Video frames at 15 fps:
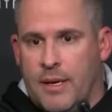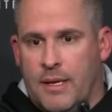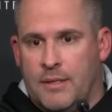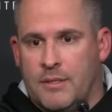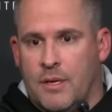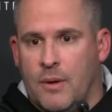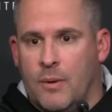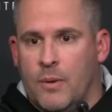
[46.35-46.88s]

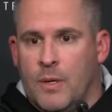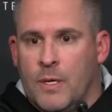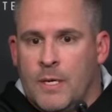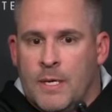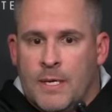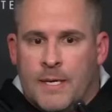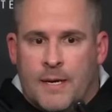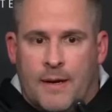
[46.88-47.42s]
And so
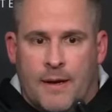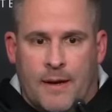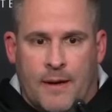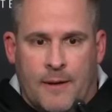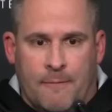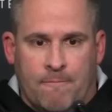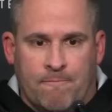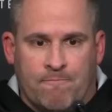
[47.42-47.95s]

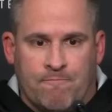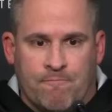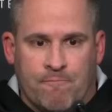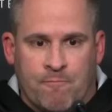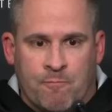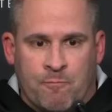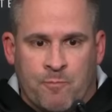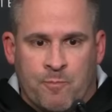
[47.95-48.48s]
I
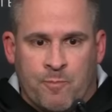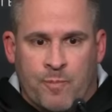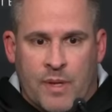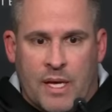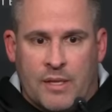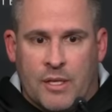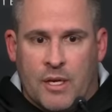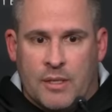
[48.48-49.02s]

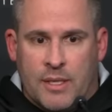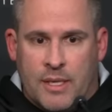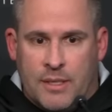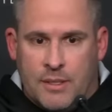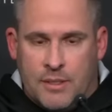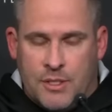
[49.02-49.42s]
thought that